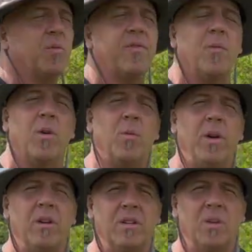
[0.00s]
from what
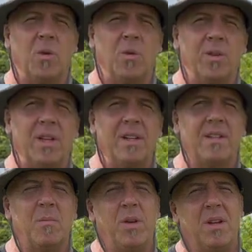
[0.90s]
we are told, and
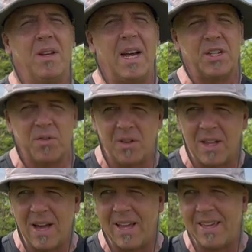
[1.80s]
it's a bit
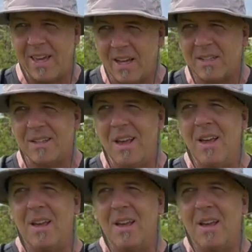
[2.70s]
natural, I guess.